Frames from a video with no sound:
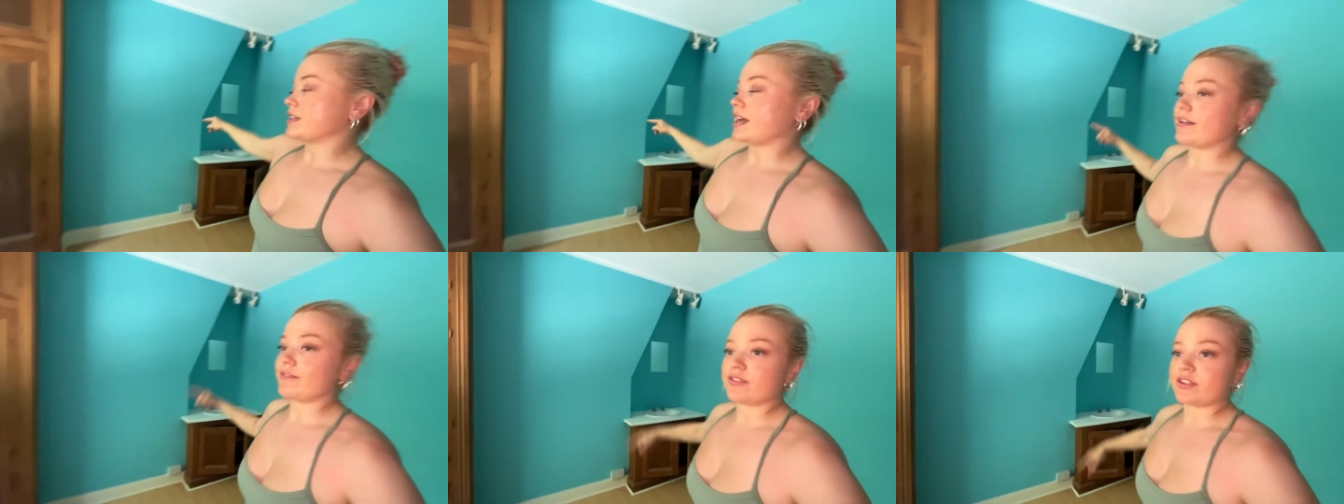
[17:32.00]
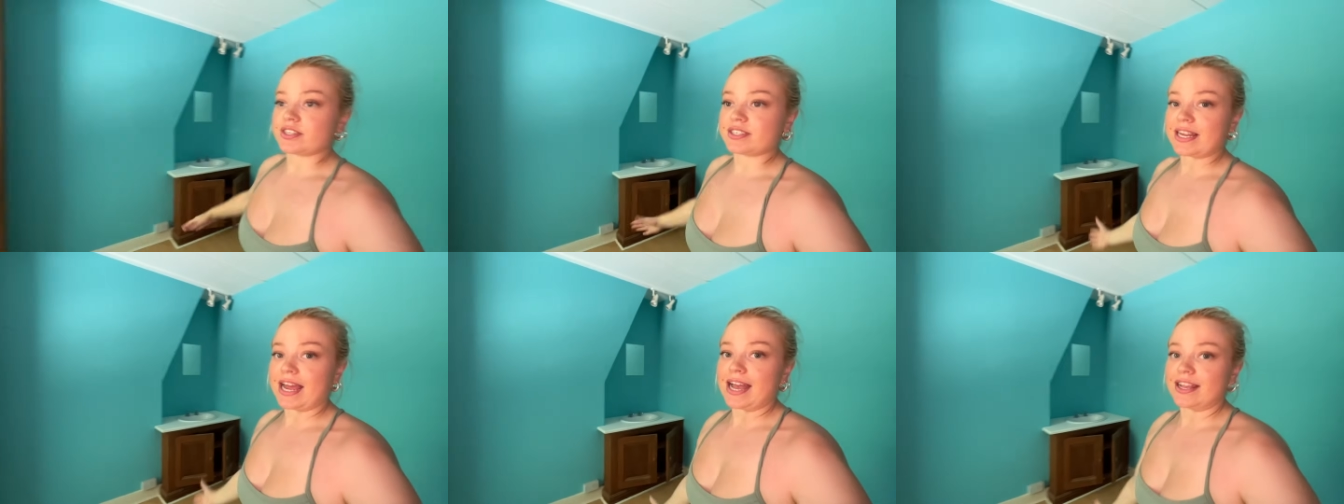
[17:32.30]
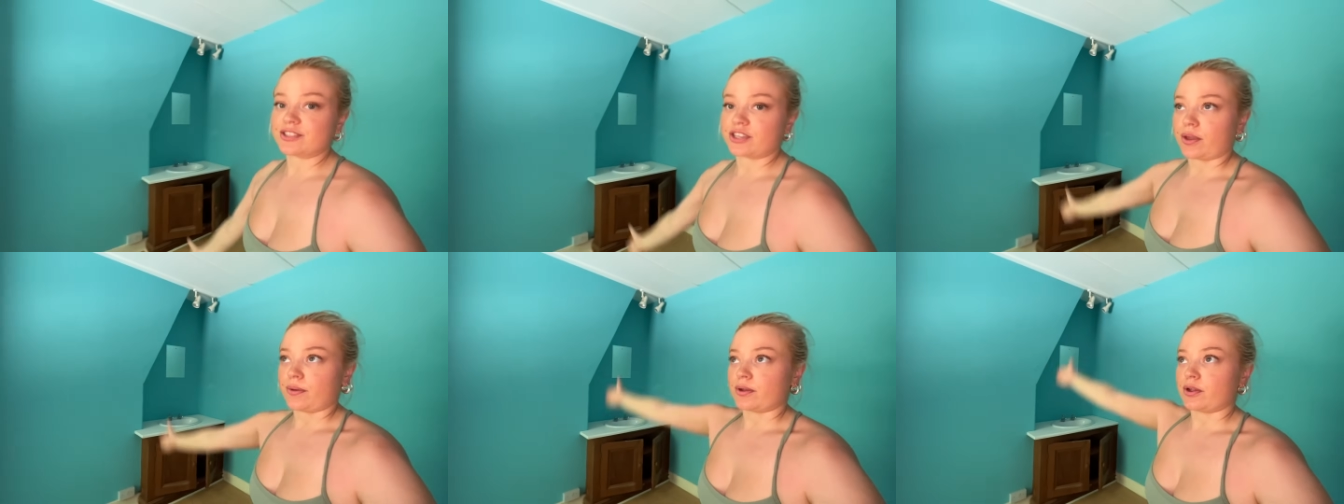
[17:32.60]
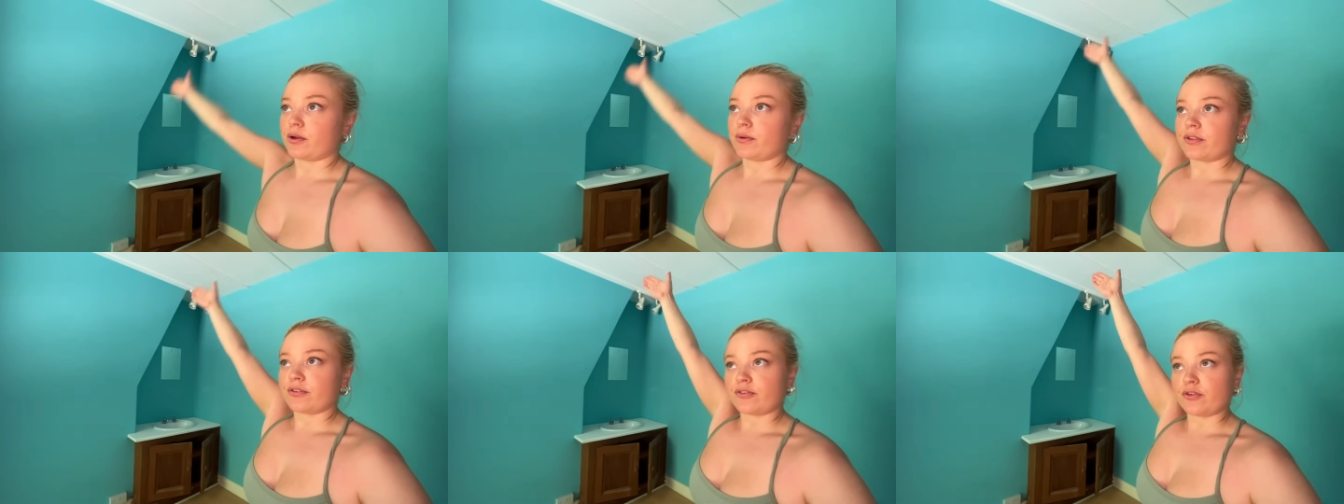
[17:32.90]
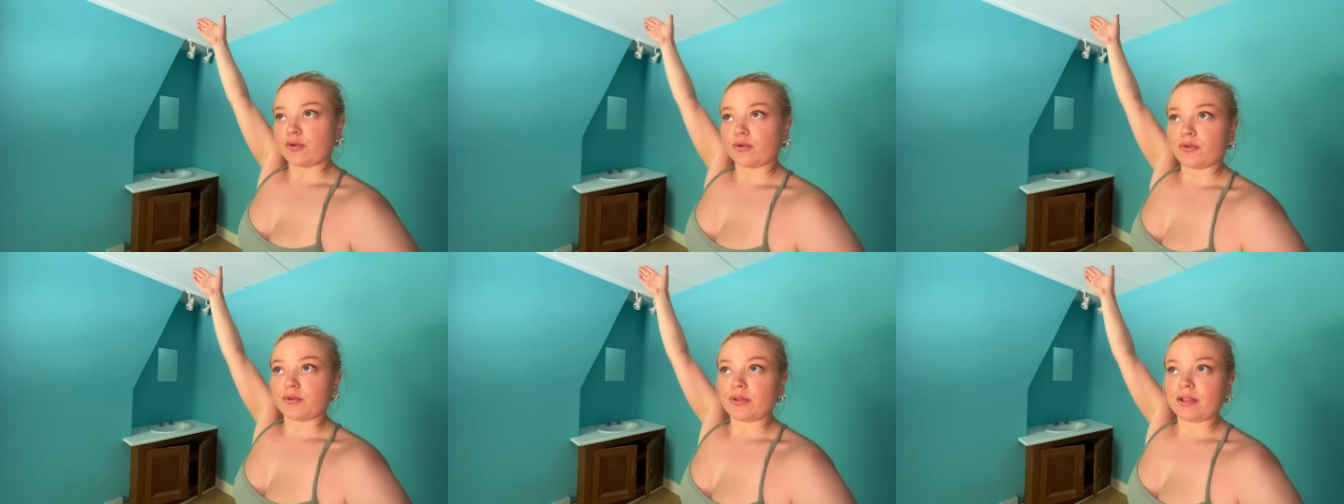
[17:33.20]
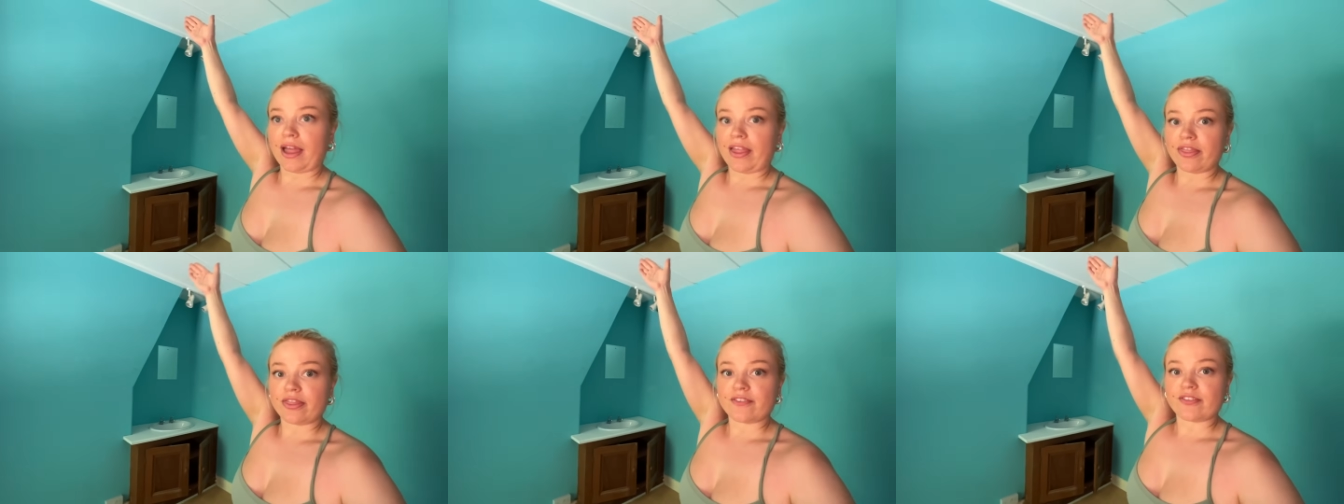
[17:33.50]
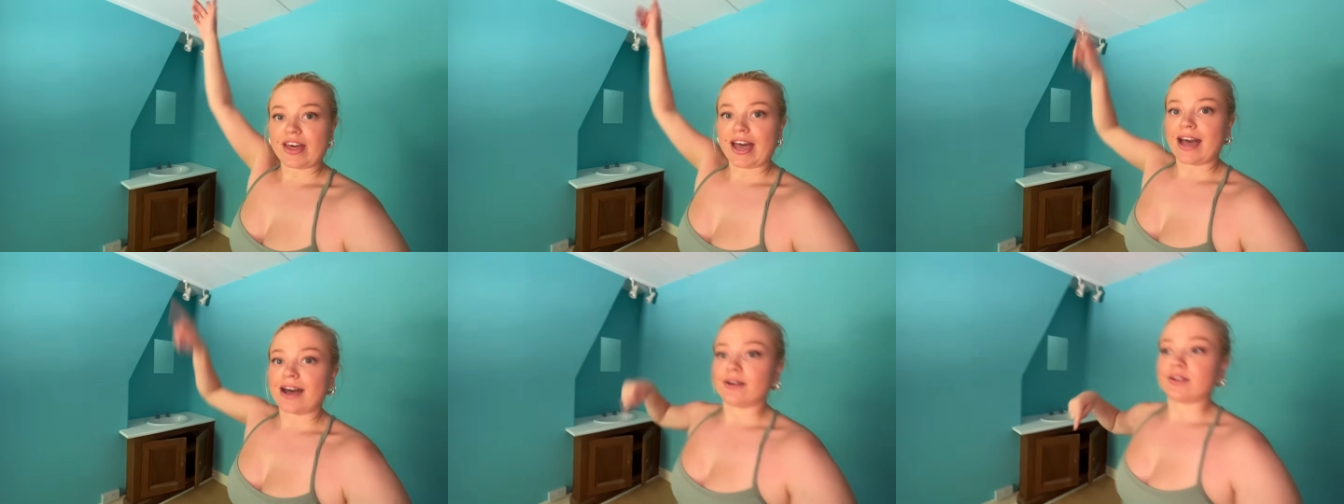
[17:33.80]
have the stairs going up the full length of the
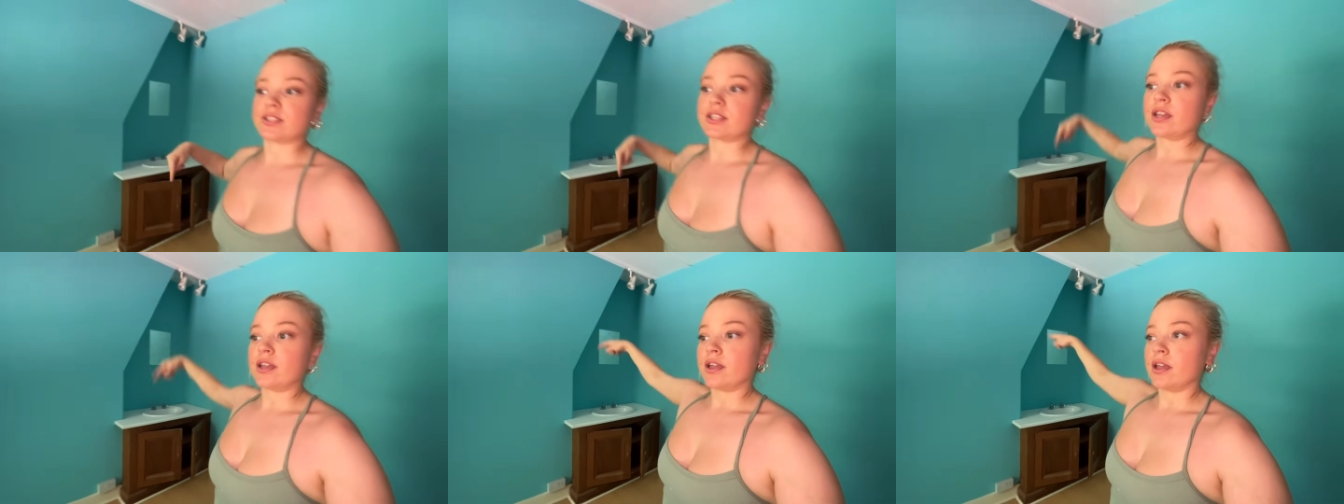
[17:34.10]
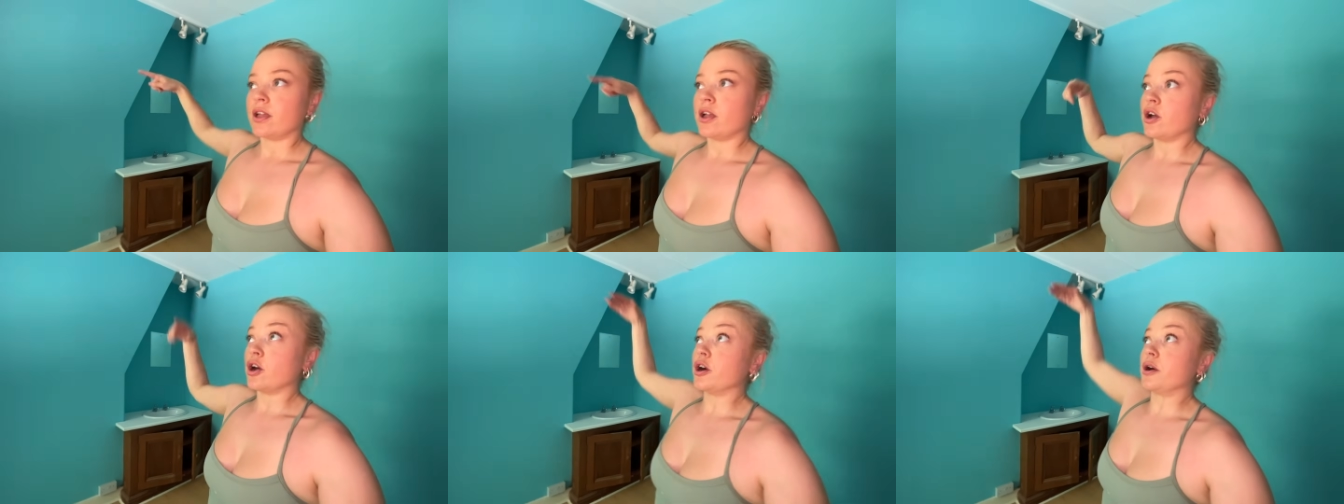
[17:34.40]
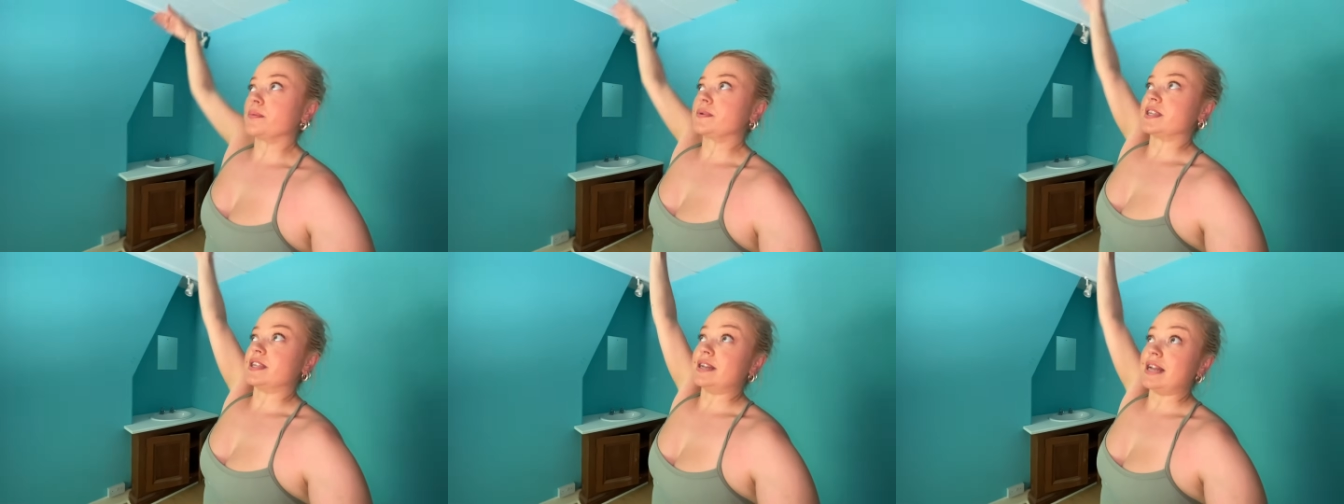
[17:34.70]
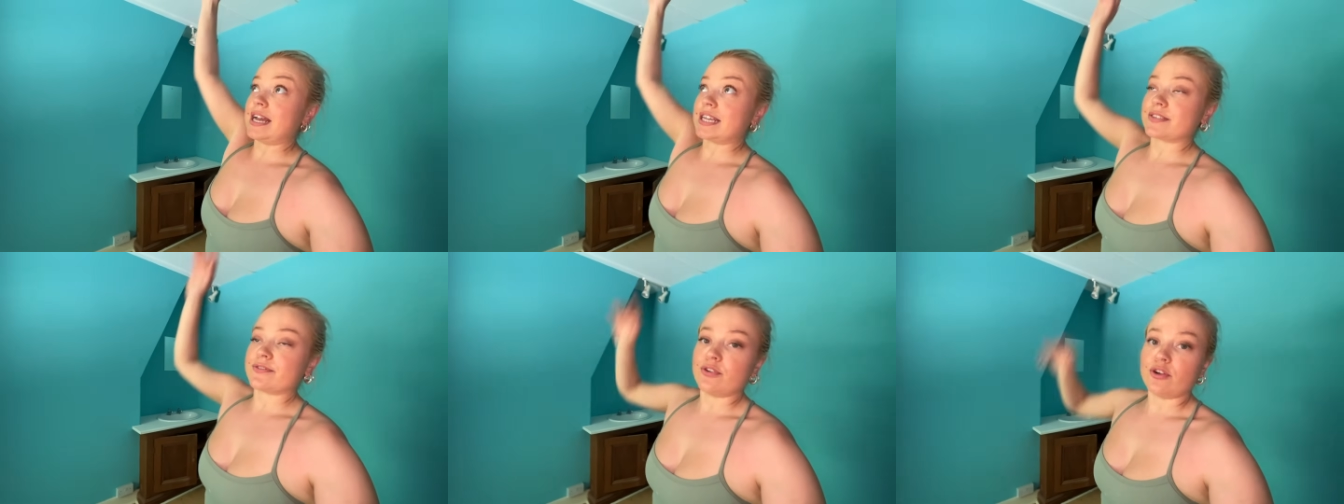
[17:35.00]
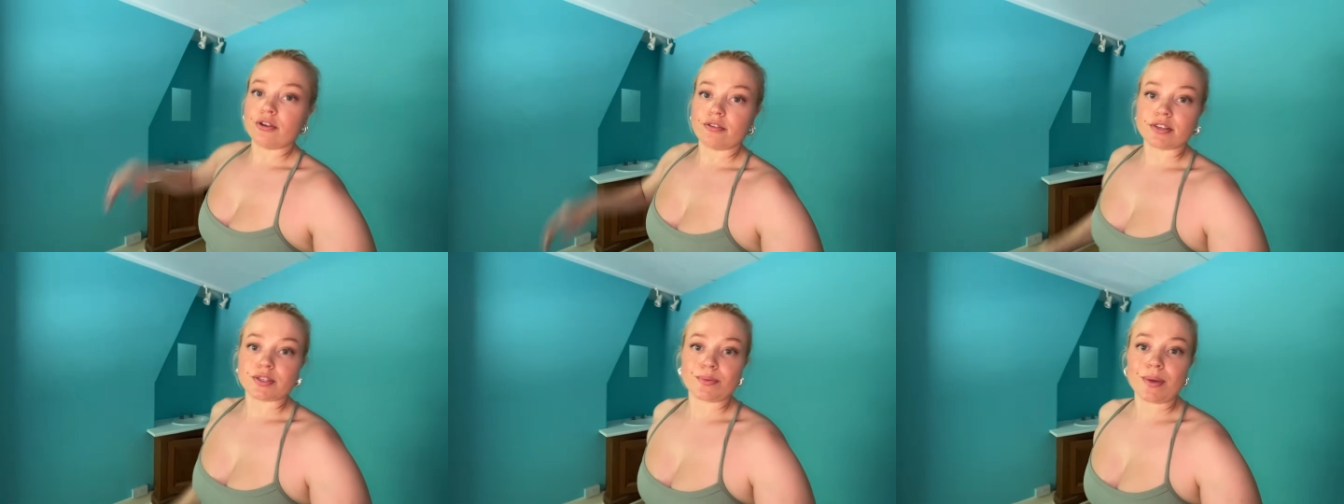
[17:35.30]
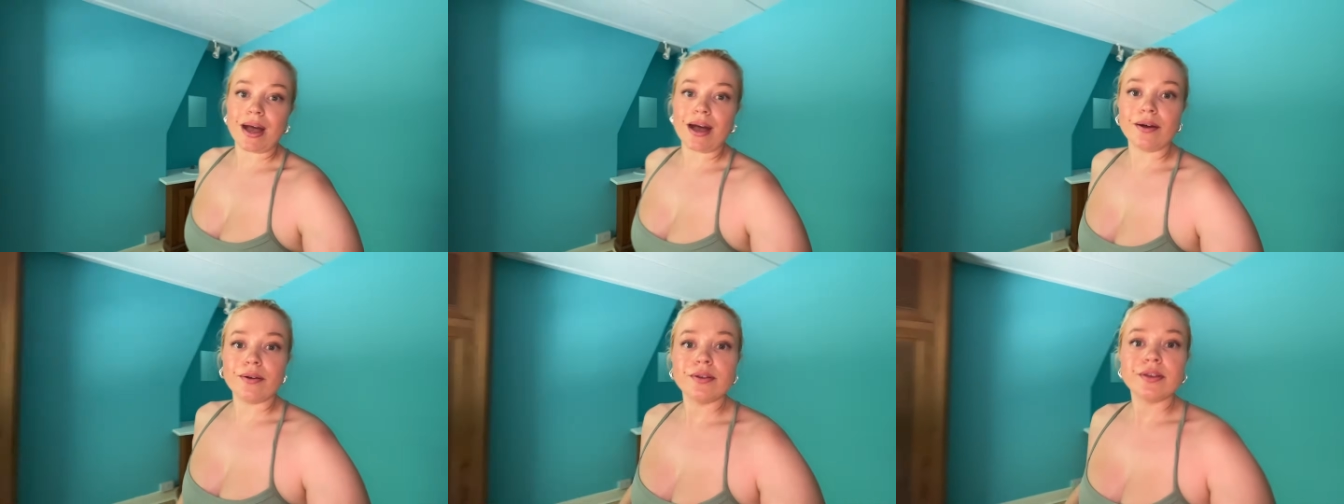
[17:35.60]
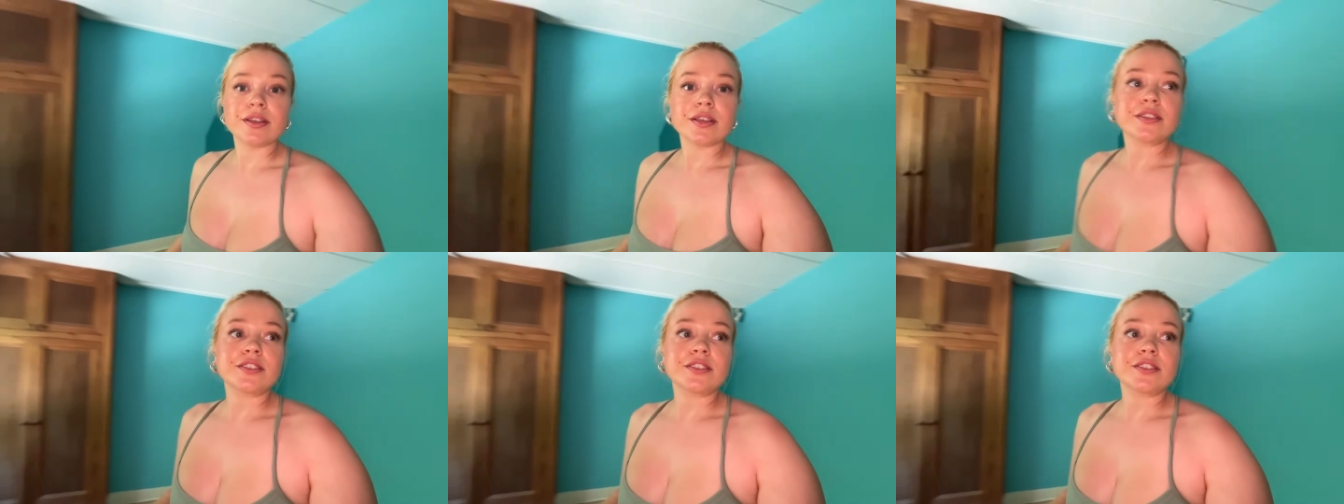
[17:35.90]
house, up to the next floor as well.